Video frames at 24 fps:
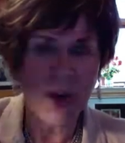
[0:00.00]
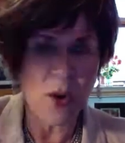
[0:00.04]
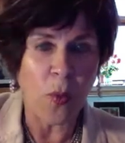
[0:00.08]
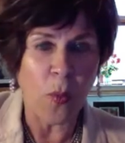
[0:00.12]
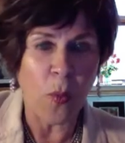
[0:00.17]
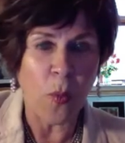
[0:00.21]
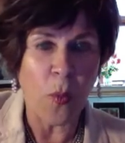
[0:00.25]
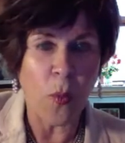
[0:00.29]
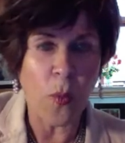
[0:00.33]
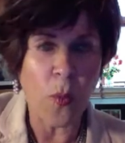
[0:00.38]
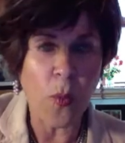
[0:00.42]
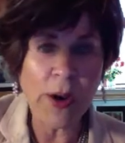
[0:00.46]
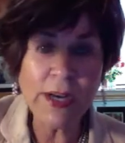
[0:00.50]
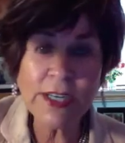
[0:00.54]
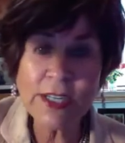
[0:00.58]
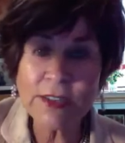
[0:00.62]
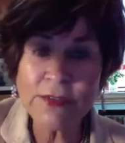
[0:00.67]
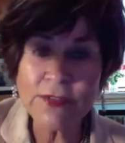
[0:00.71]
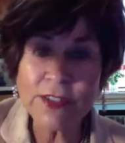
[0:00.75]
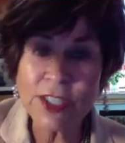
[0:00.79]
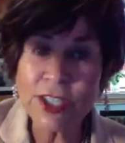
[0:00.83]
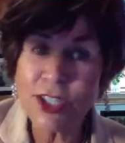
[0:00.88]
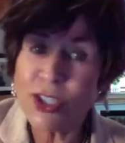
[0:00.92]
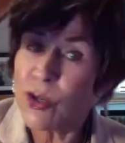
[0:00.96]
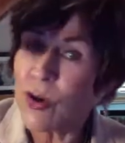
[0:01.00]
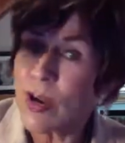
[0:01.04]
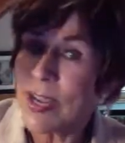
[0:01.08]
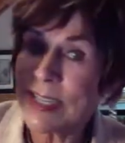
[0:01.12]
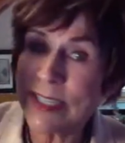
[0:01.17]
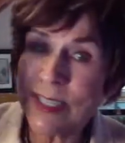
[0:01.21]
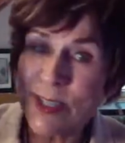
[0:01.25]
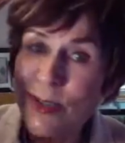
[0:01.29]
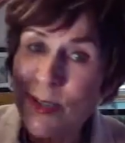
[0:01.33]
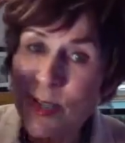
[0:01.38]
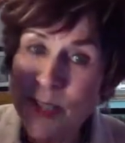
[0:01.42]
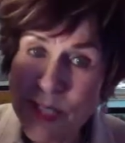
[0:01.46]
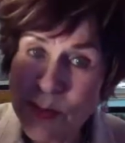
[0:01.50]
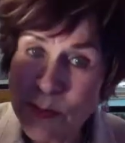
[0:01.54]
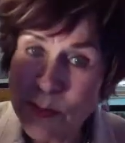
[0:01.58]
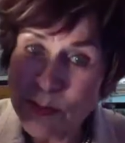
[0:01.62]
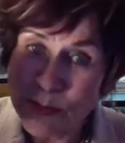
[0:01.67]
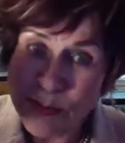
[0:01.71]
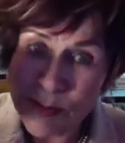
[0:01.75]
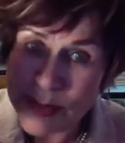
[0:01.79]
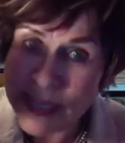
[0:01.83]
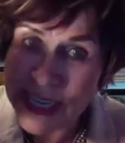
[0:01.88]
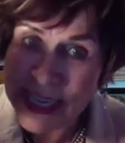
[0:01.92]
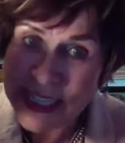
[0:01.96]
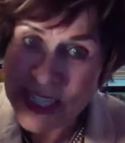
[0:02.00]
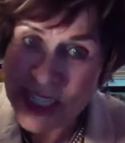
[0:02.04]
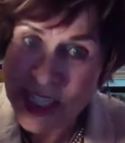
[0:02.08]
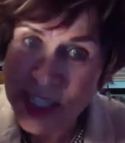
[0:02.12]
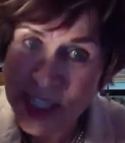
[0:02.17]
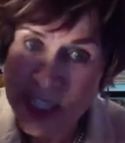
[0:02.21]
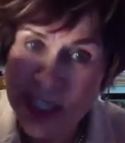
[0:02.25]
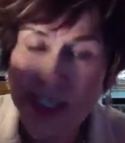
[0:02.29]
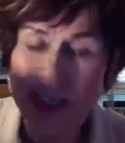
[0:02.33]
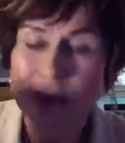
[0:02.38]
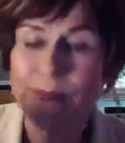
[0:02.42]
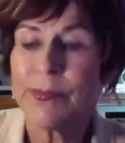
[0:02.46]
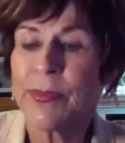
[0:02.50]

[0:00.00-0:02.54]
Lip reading: wonderful translucent blush.